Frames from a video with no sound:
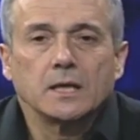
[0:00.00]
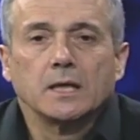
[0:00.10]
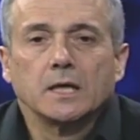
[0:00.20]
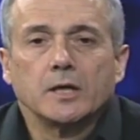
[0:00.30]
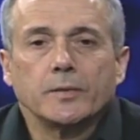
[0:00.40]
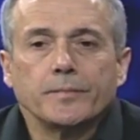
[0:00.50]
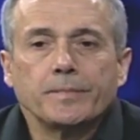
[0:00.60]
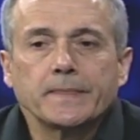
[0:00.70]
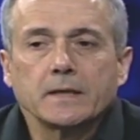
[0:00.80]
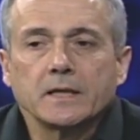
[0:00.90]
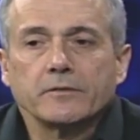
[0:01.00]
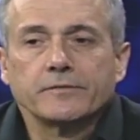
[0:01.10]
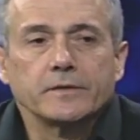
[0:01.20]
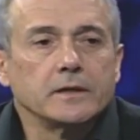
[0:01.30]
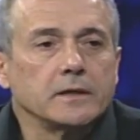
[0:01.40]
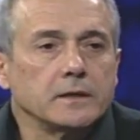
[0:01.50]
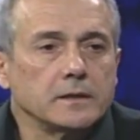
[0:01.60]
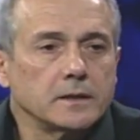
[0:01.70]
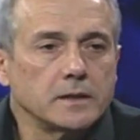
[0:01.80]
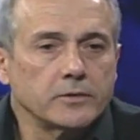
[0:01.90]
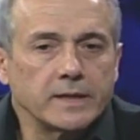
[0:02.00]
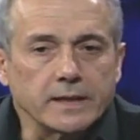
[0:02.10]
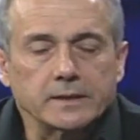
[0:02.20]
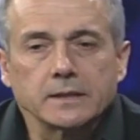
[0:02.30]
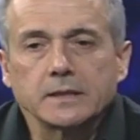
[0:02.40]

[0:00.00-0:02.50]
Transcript: Um, Small if, or big. Uh, correct.